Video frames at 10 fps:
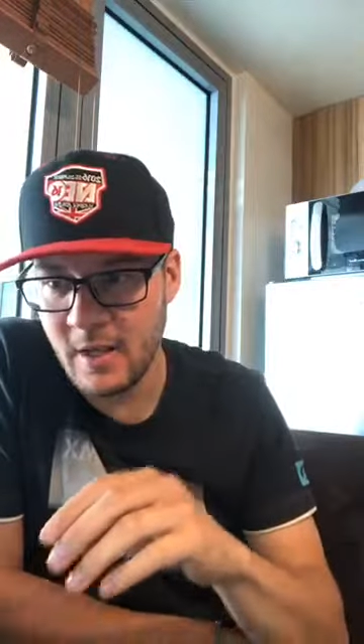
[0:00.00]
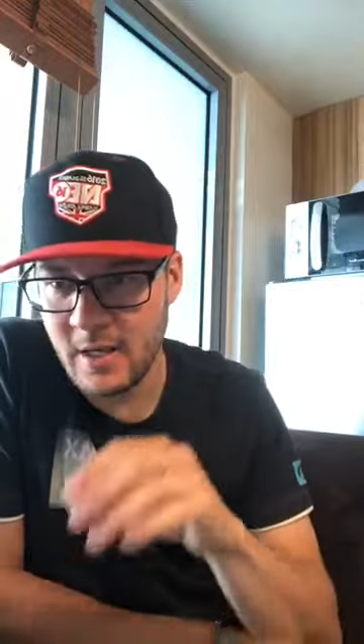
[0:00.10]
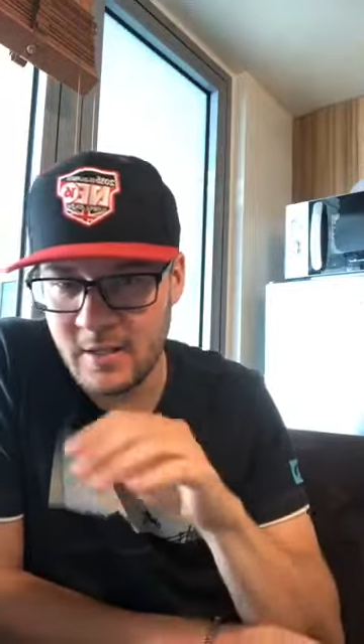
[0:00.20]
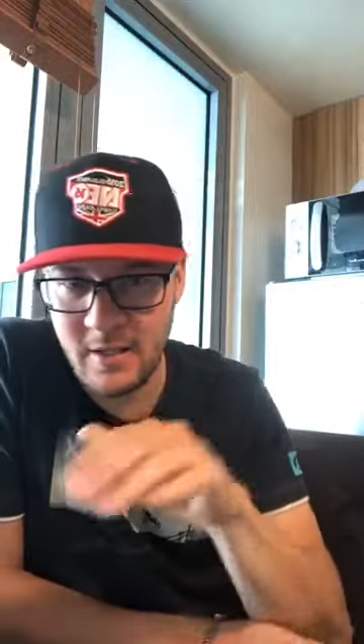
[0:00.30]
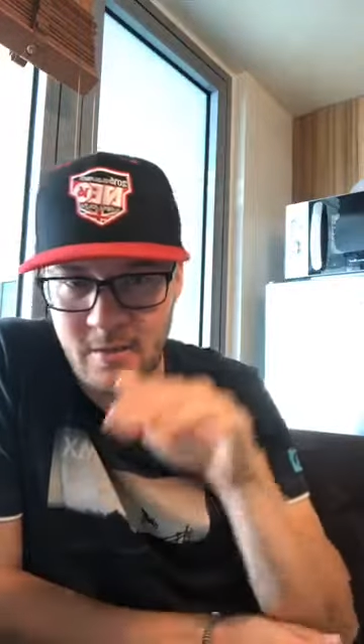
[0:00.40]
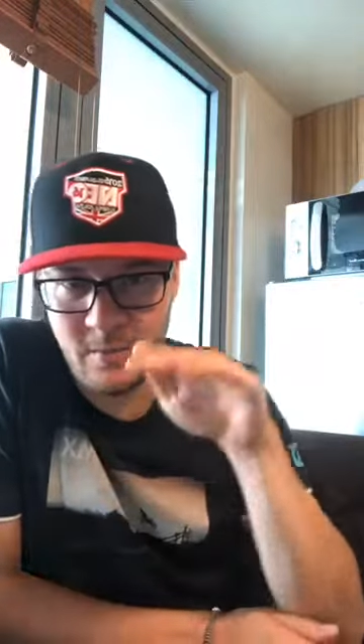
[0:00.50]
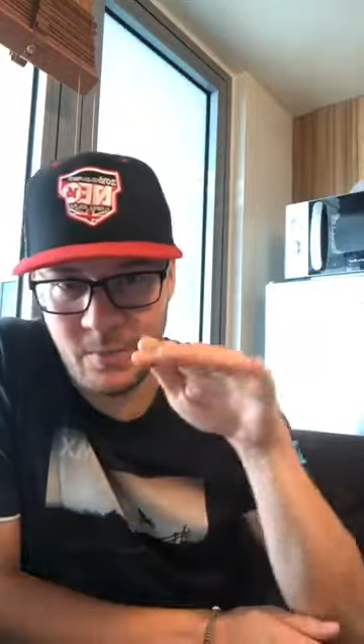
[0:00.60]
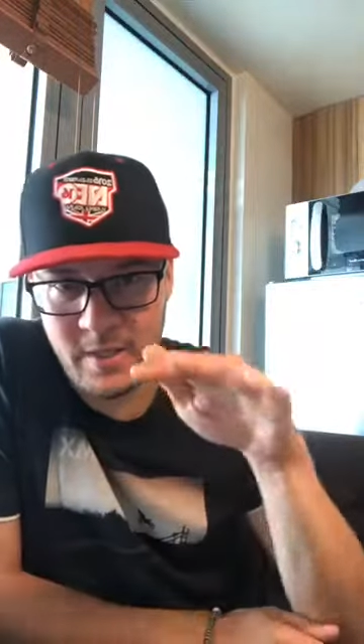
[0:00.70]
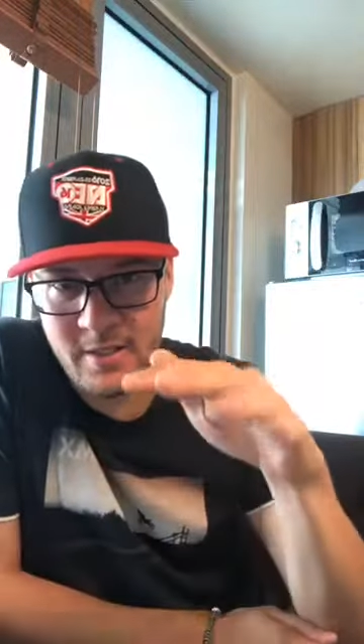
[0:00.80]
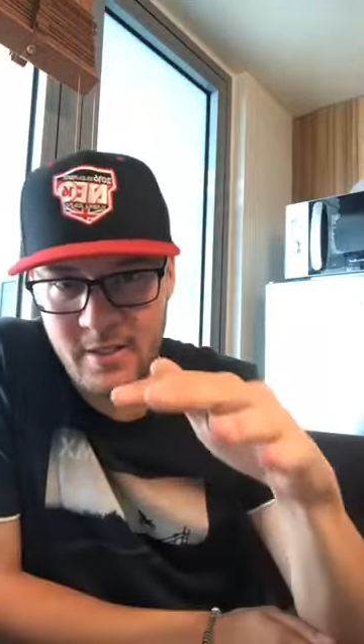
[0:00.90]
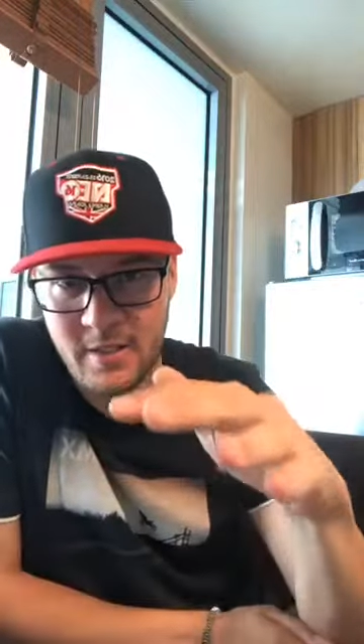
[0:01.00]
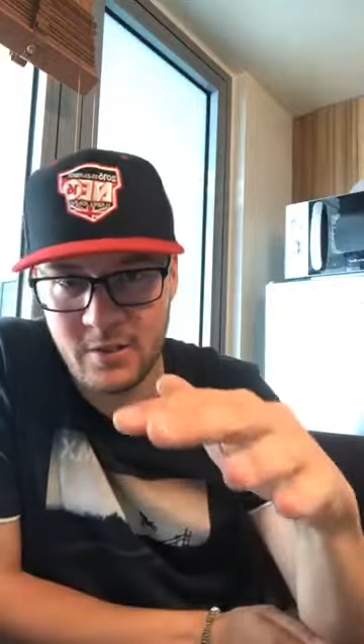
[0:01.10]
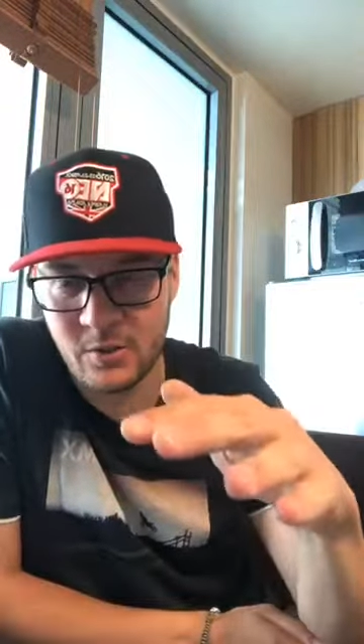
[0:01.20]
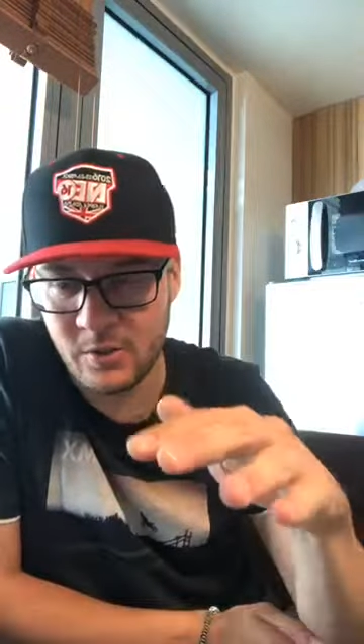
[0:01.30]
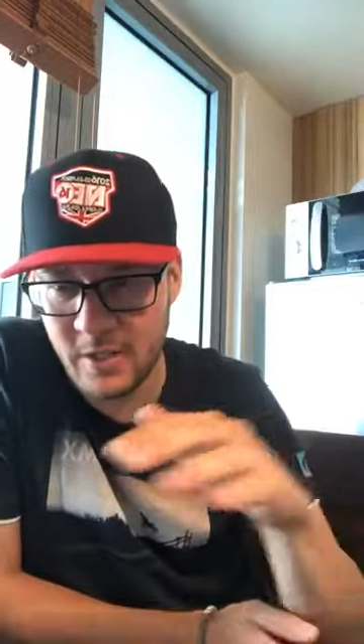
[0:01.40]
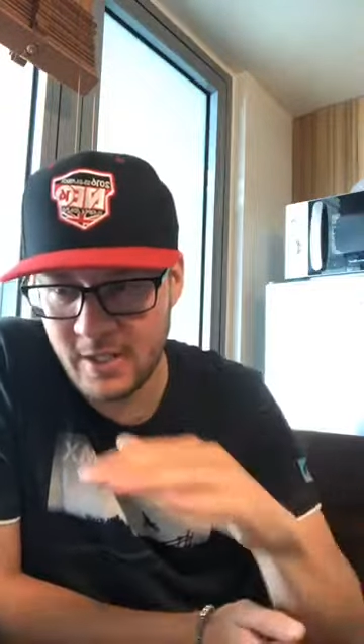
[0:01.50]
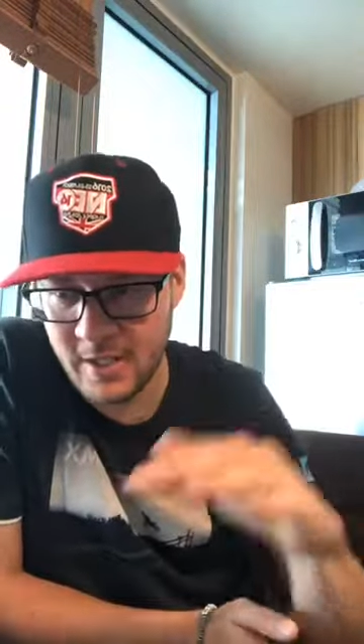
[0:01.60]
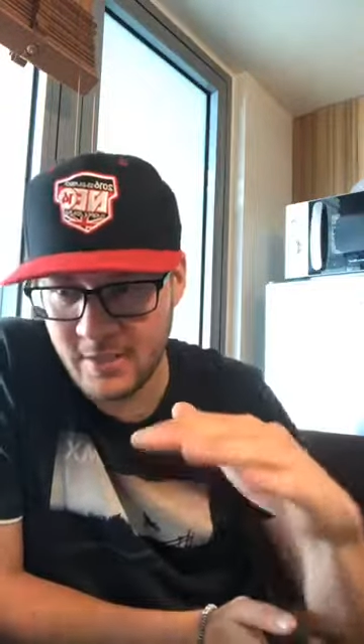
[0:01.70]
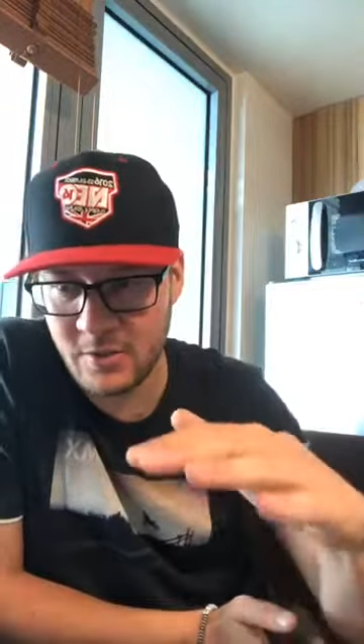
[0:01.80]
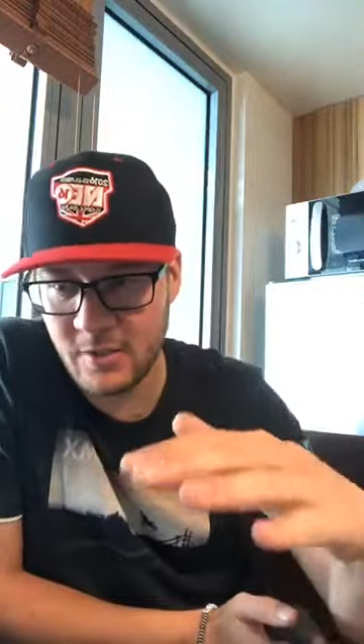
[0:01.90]
and then when he's in the corner, he
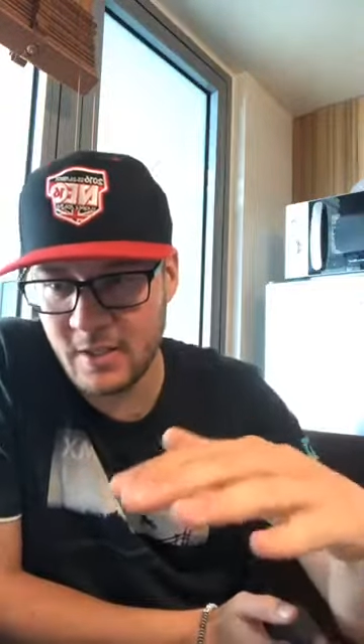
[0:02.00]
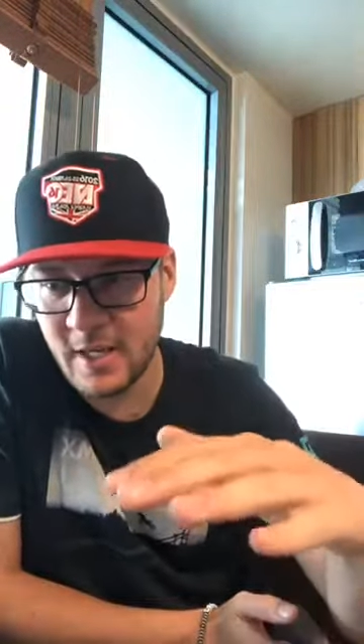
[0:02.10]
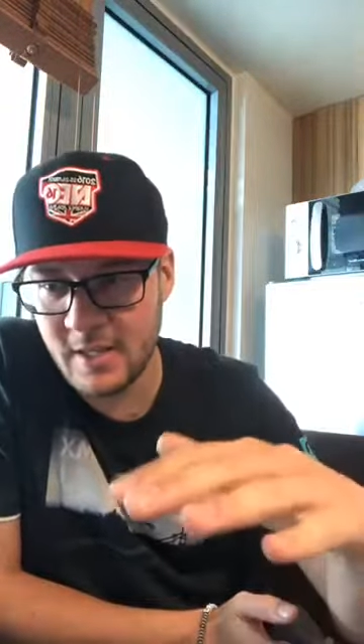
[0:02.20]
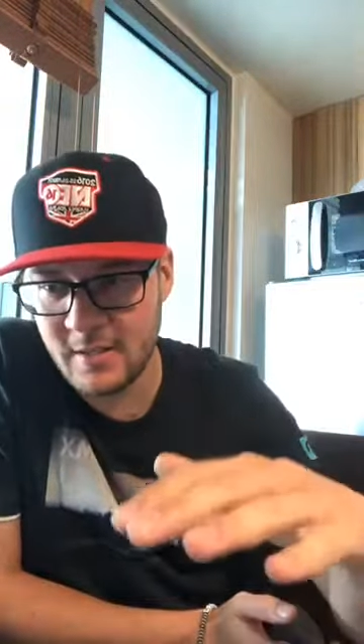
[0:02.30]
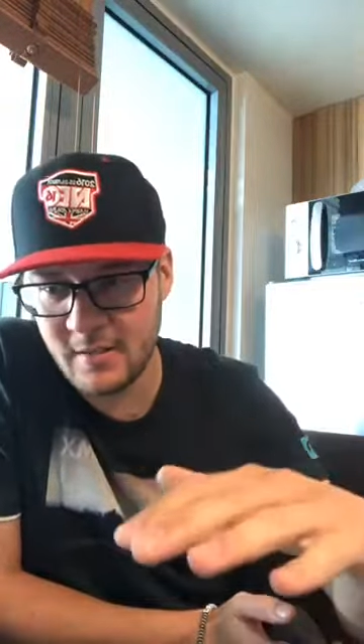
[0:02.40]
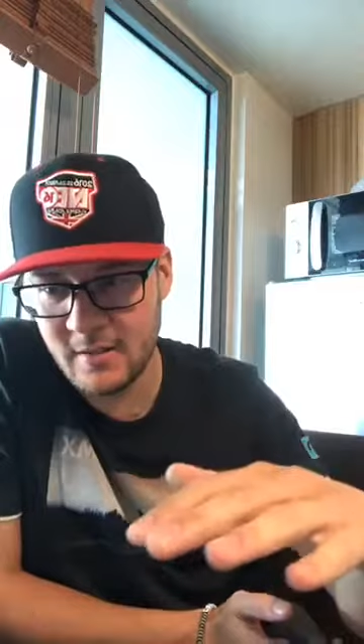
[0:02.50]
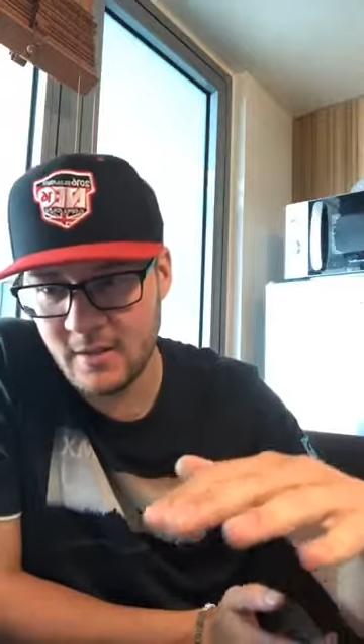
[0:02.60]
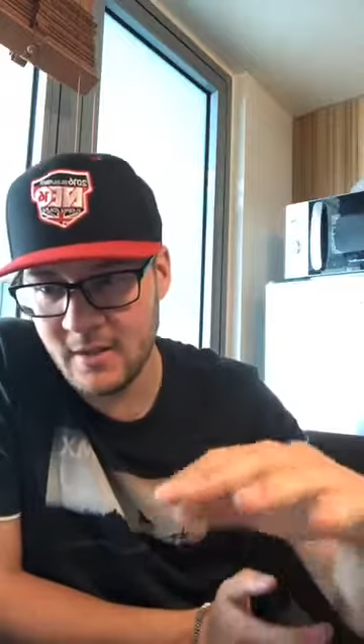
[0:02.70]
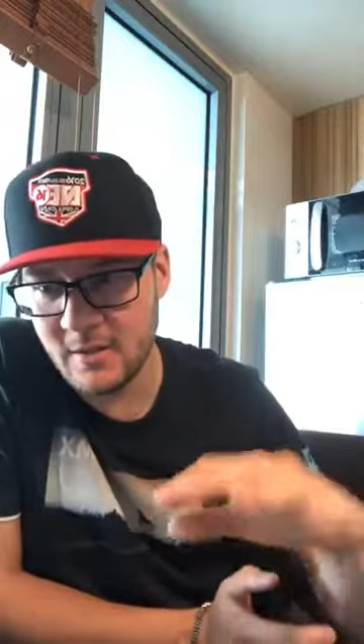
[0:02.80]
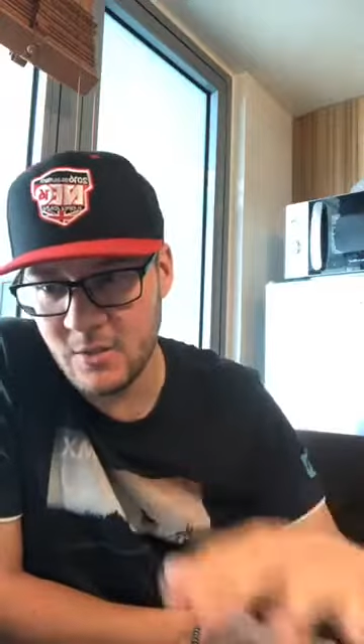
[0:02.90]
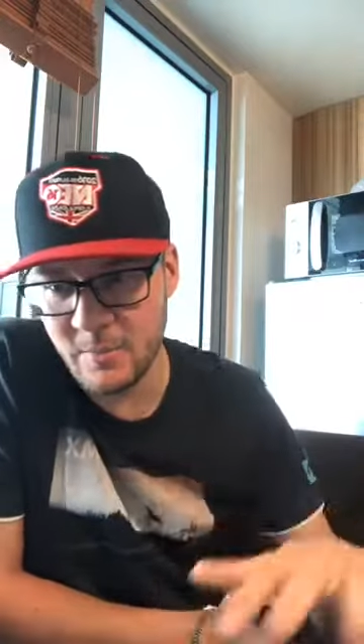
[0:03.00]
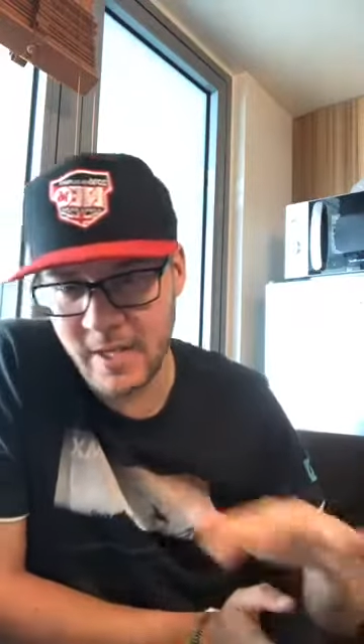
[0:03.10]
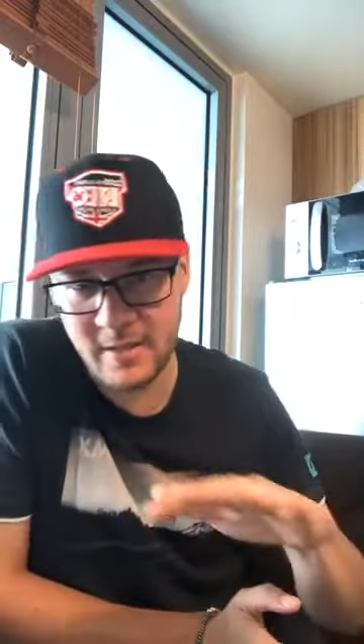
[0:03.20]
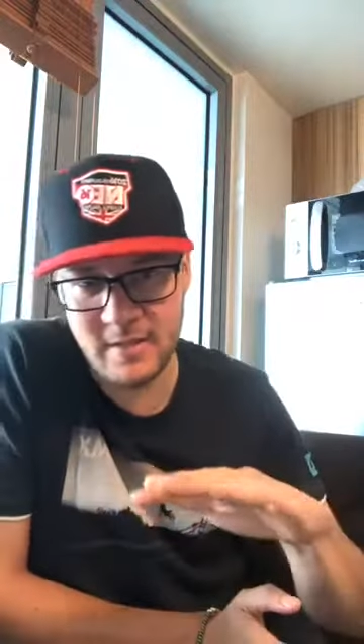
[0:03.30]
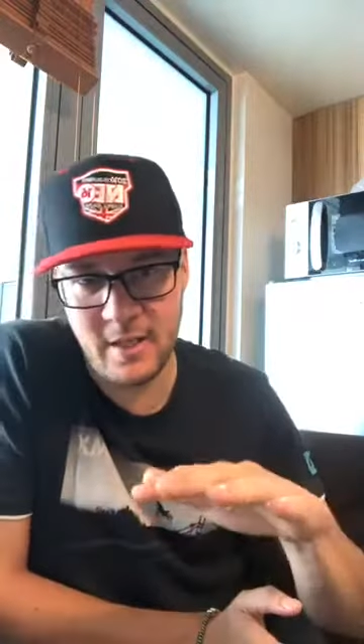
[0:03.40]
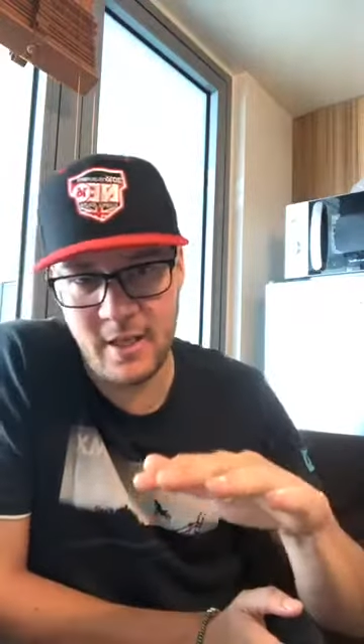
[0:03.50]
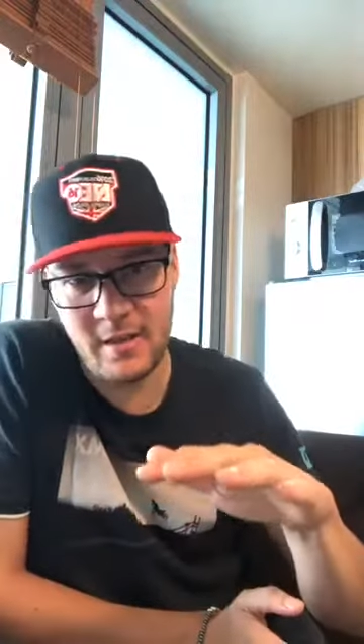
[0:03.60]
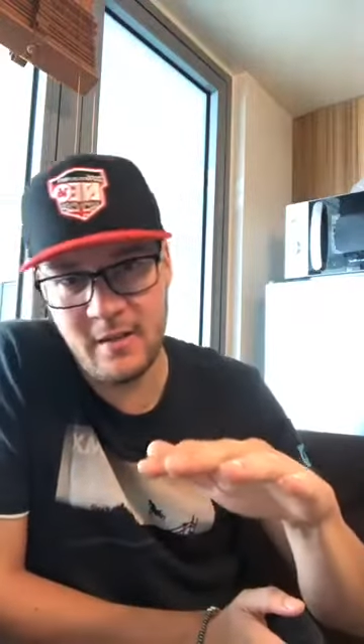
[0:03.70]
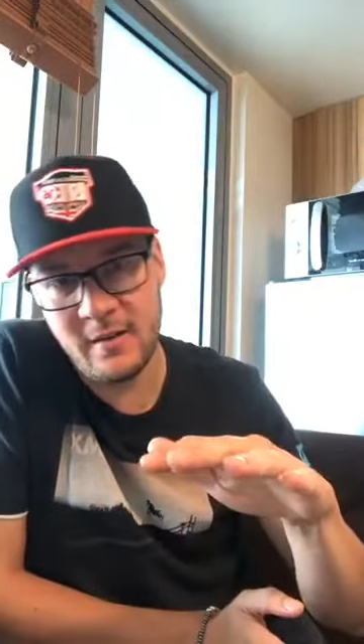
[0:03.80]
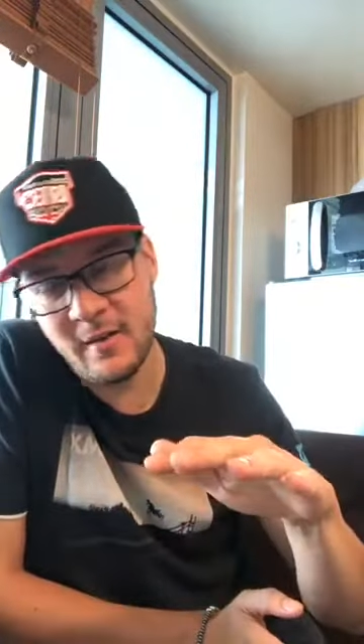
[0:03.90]
gets on the gas to maintain